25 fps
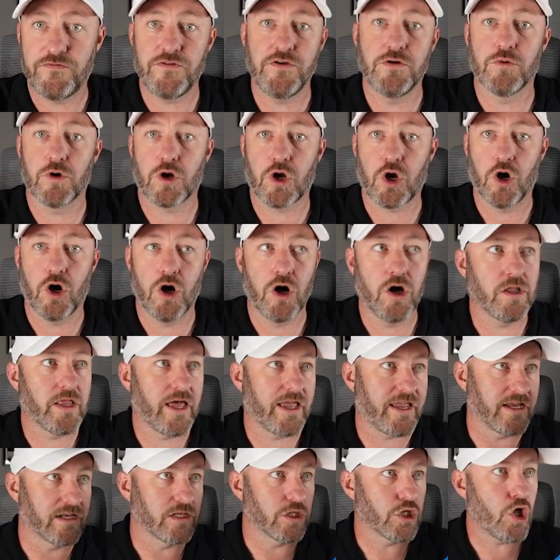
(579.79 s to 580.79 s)
If you
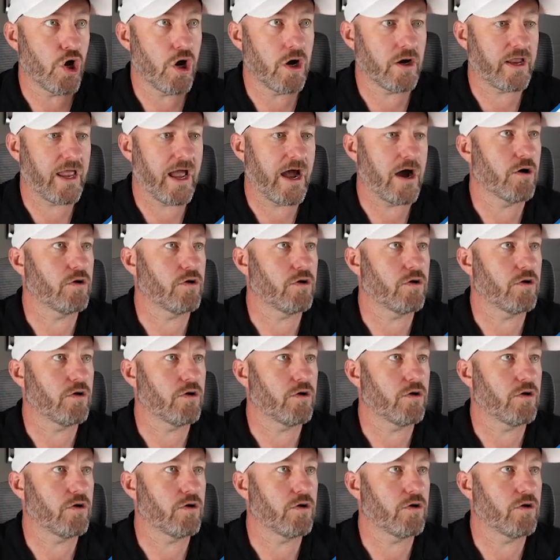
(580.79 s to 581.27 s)
recall, I can log